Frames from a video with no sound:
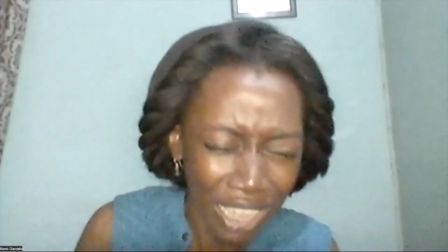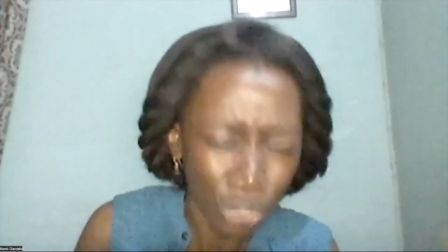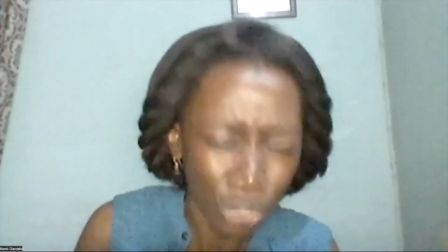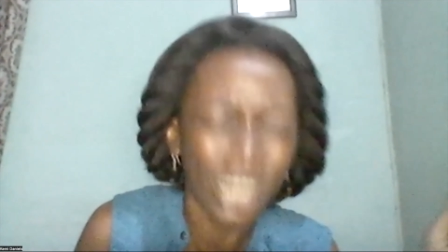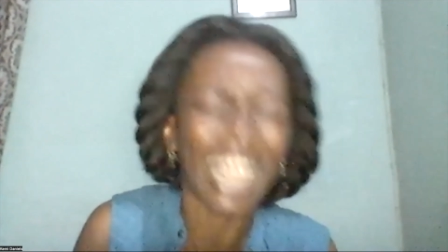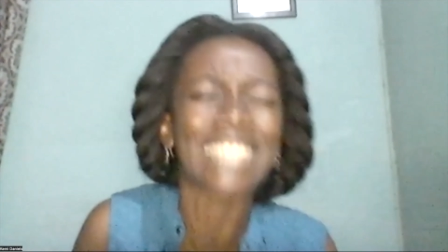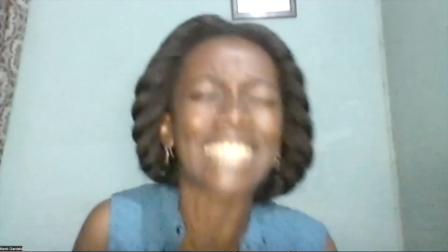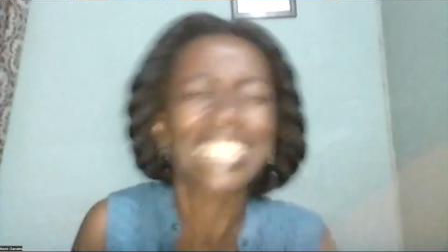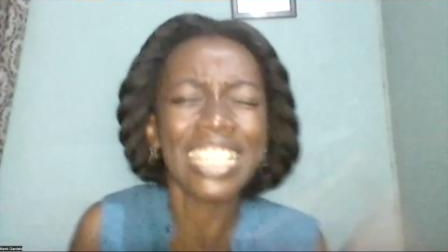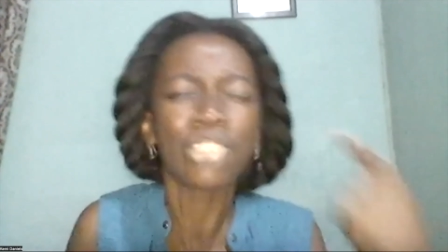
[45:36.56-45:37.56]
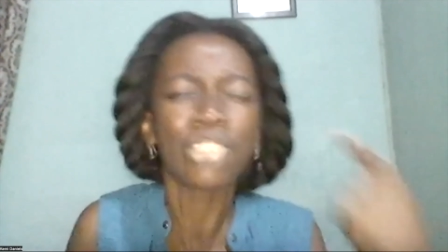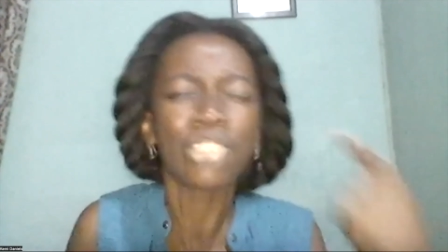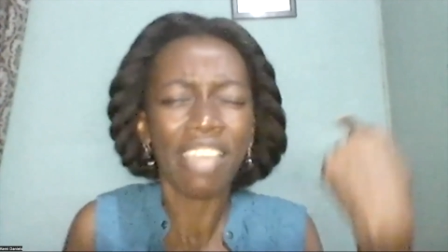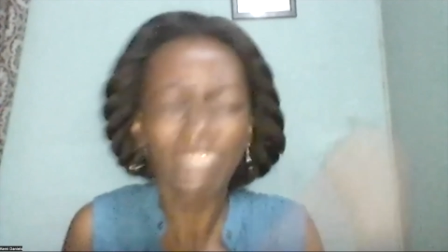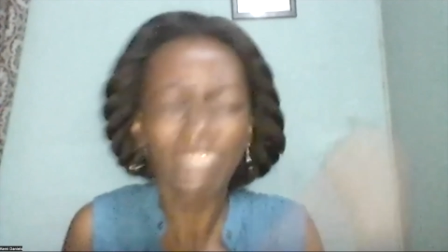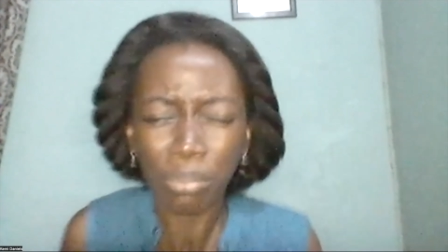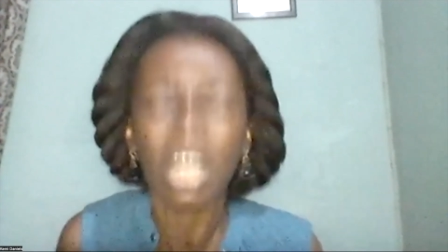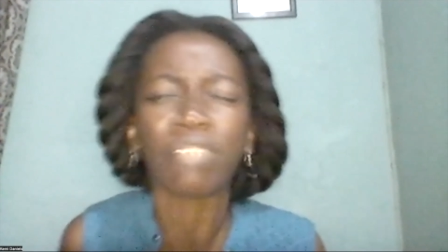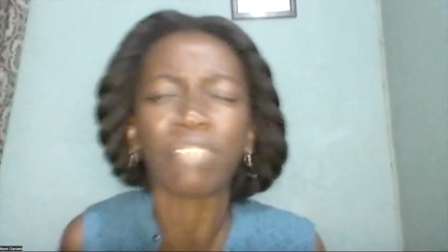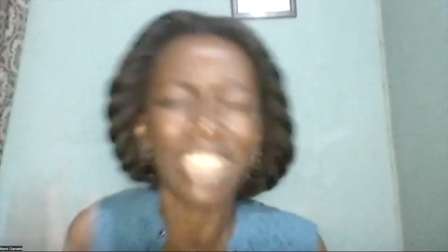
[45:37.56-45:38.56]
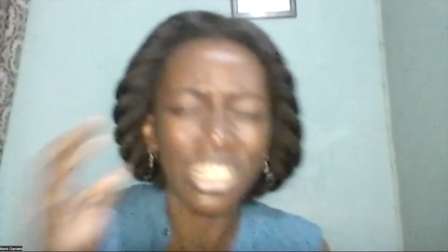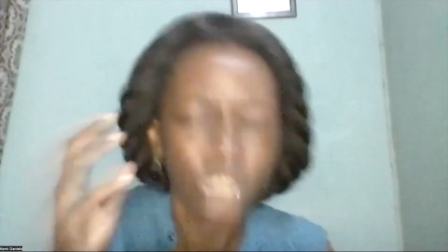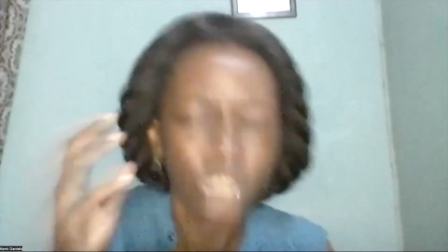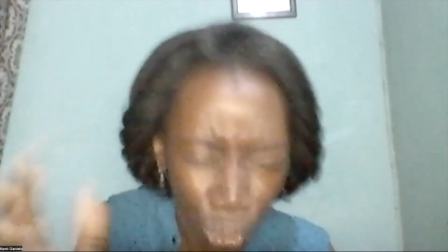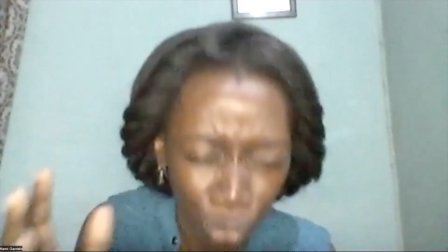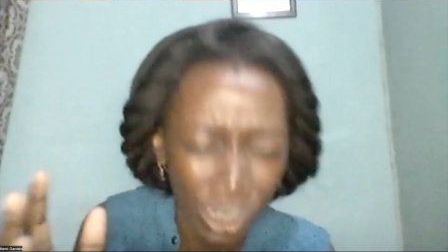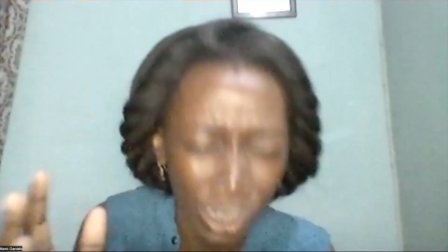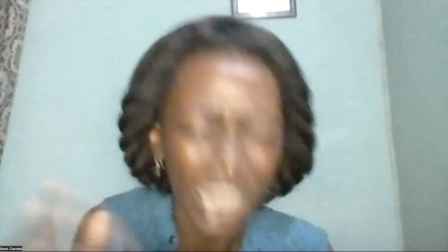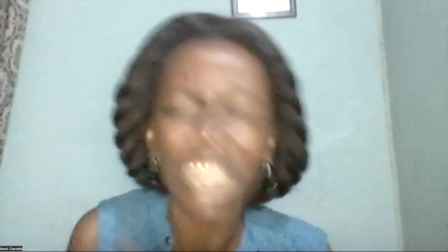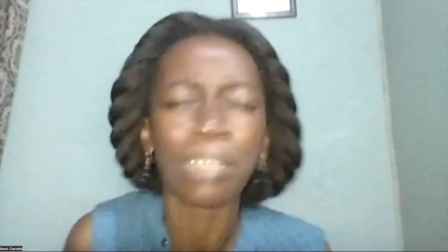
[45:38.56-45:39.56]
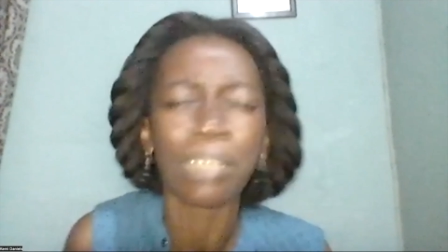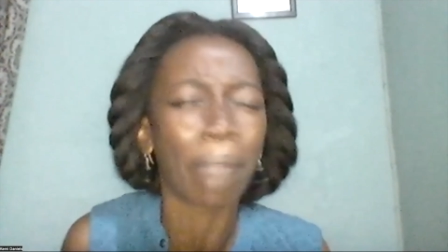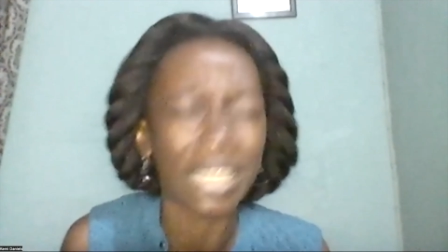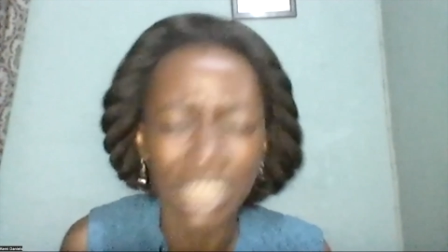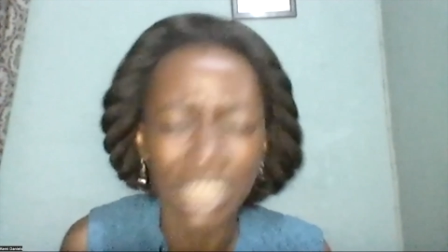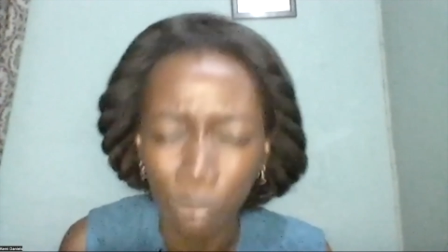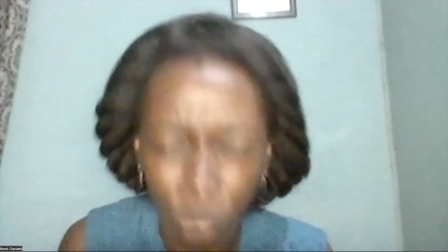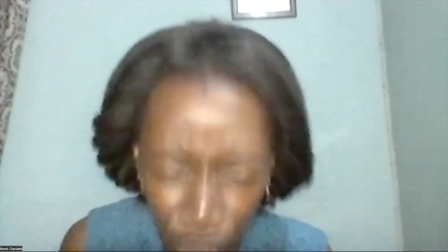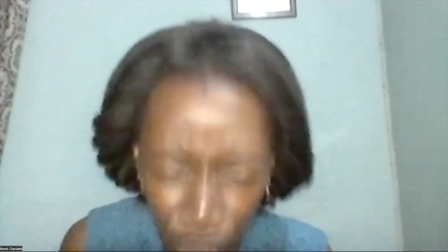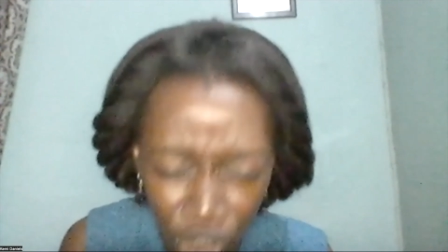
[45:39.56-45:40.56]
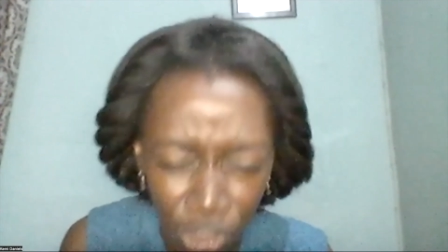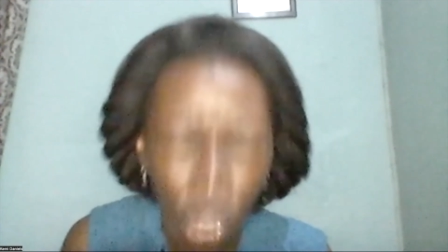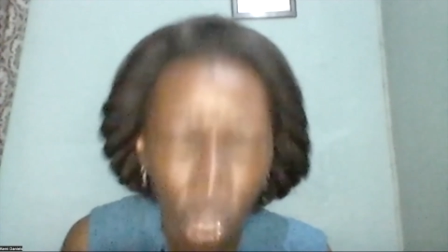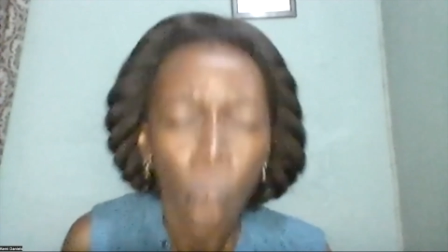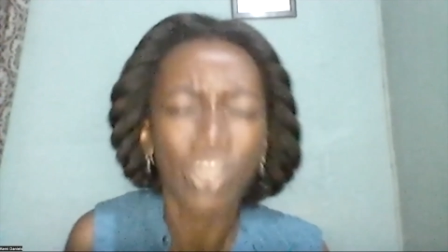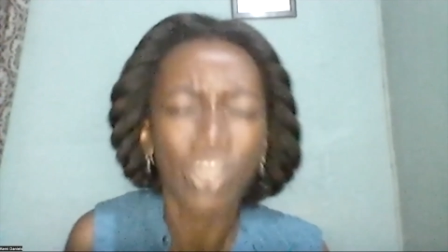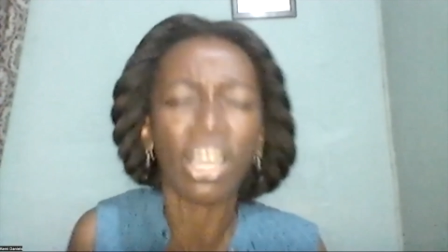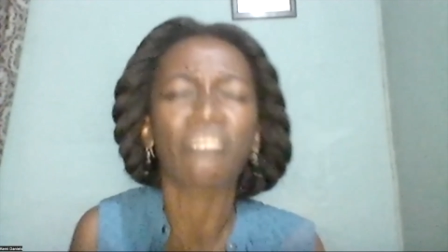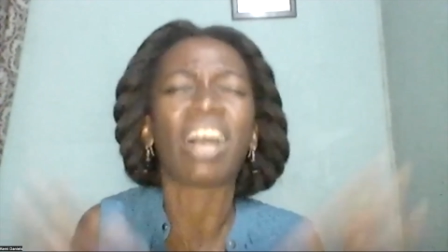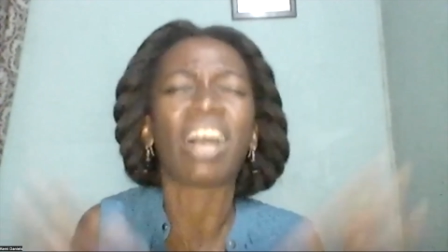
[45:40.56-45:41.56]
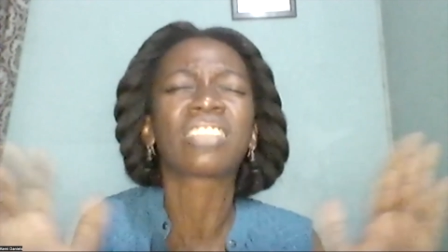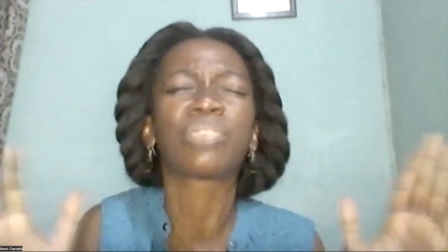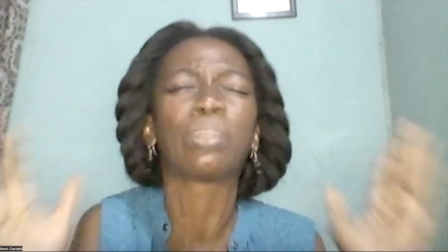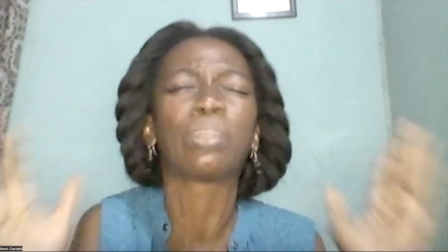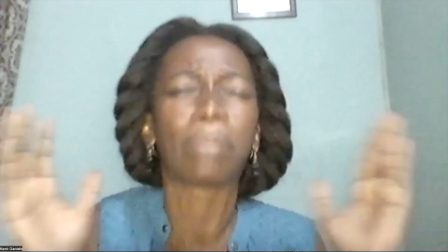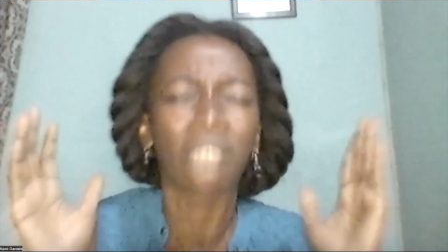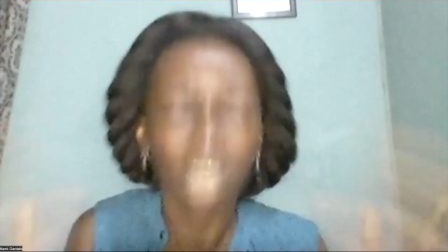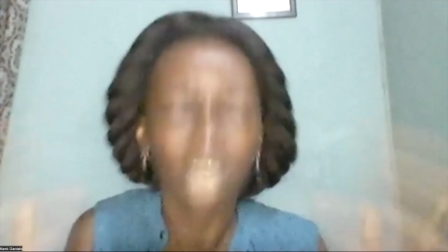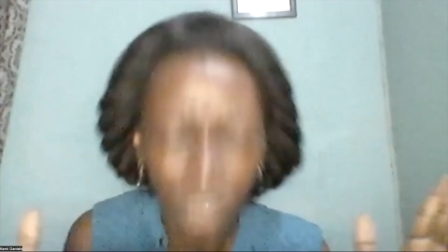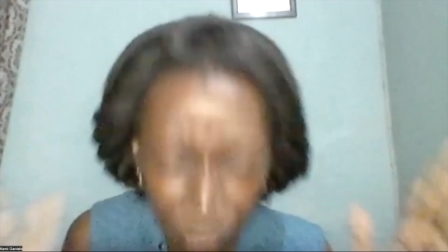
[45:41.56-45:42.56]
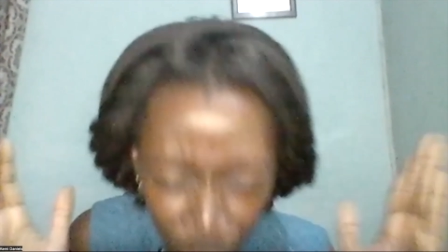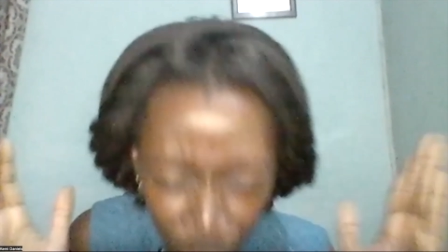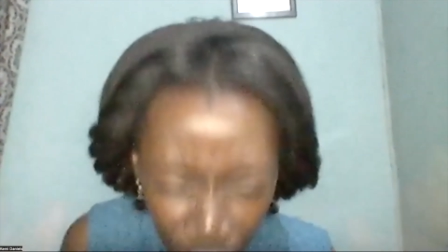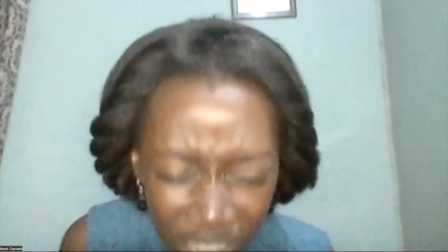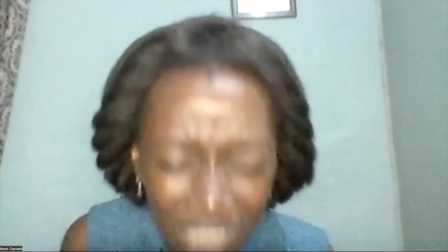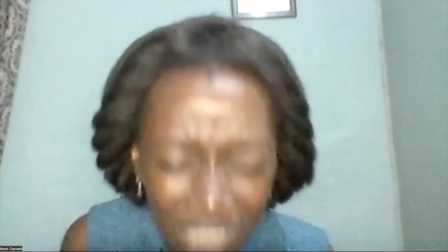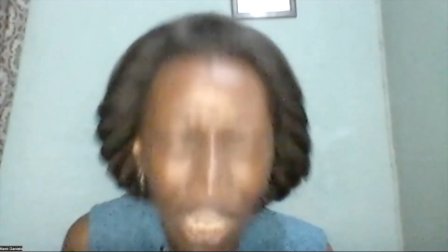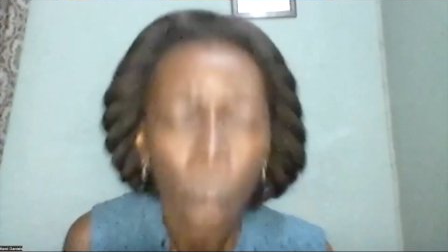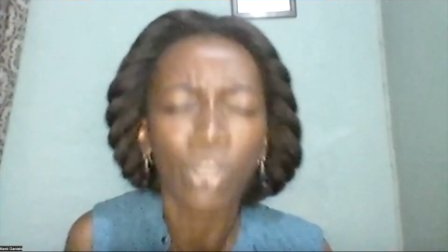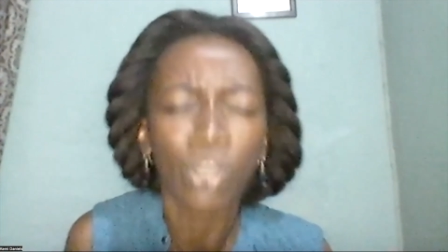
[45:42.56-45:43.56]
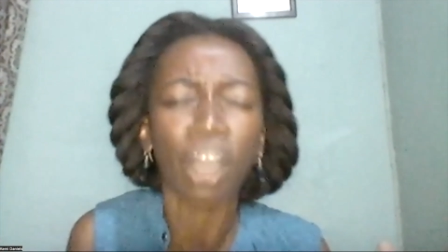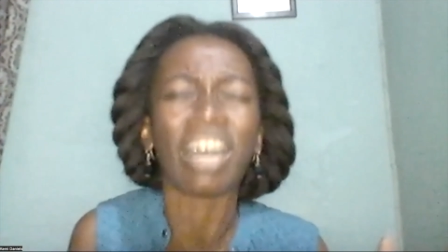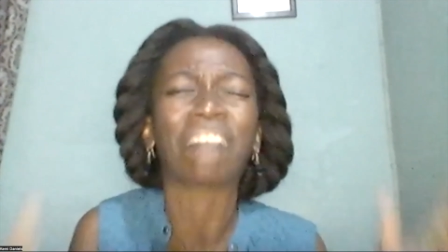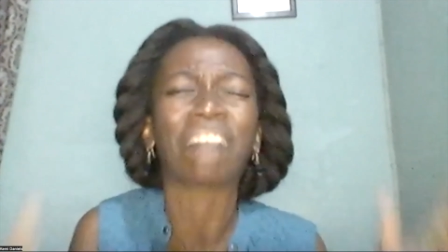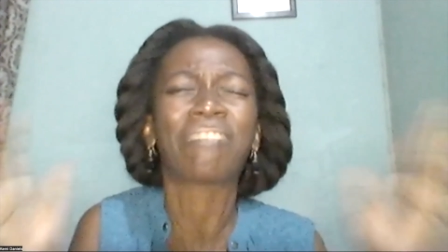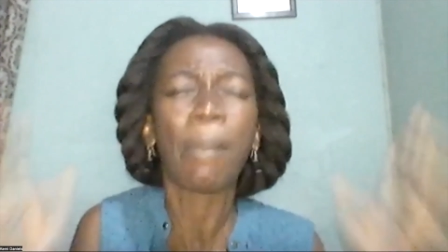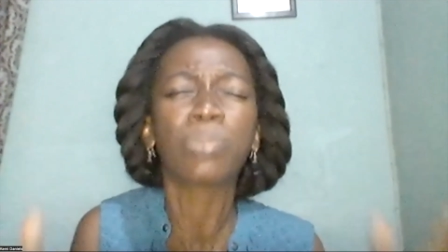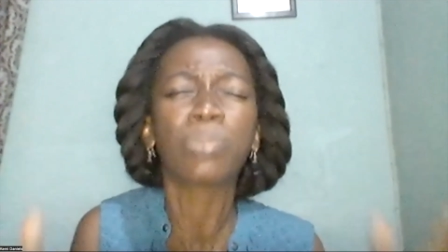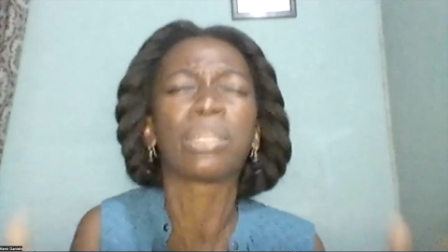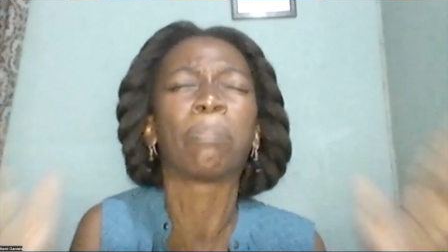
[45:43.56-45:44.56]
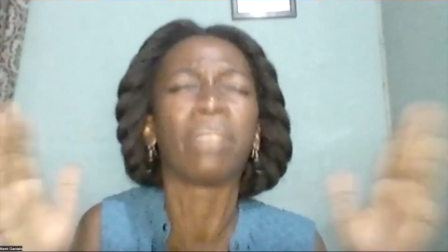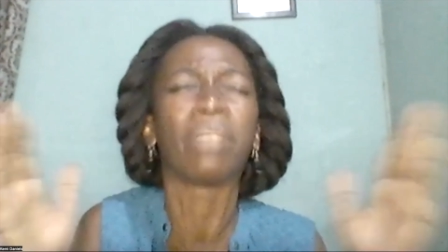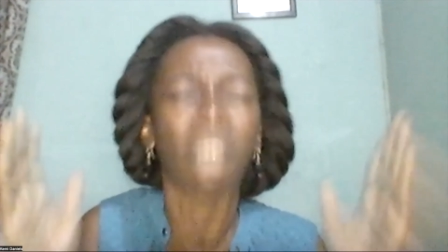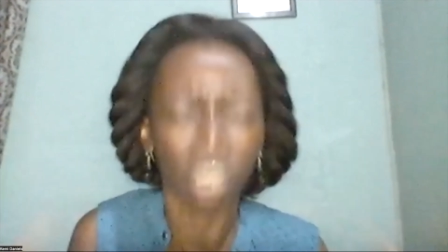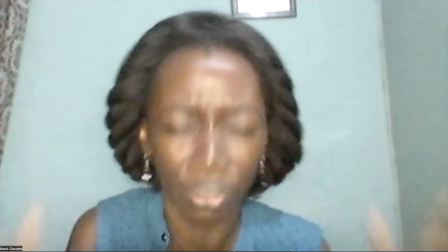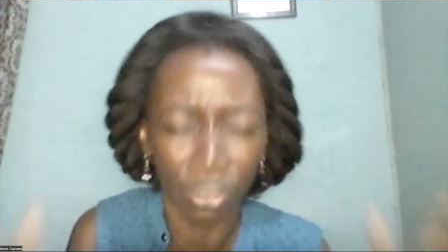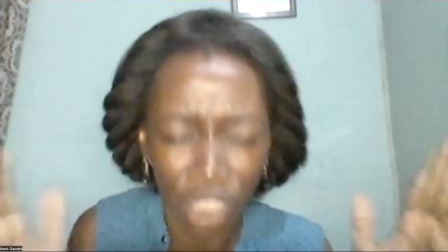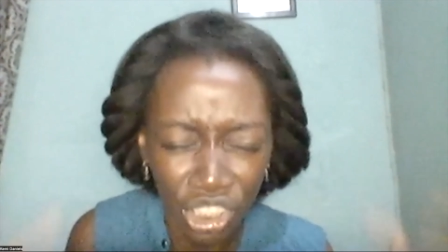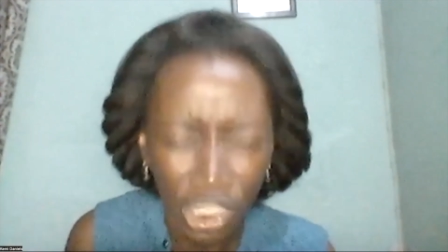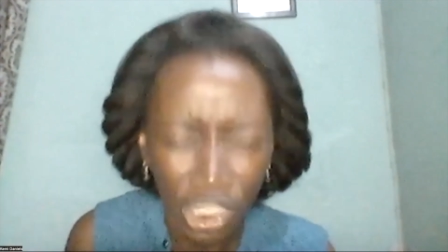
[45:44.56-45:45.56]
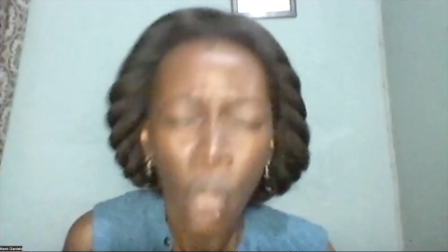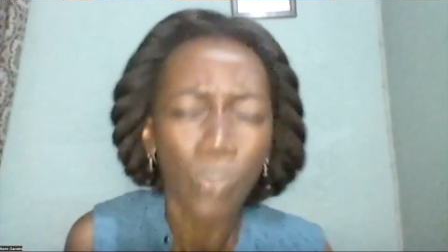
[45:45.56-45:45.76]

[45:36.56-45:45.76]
so that they can see themselves in you in the mighty name of Jesus. We mm. cover ourselves with the blood of Jesus. Mm. We cover our family with the blood of Jesus.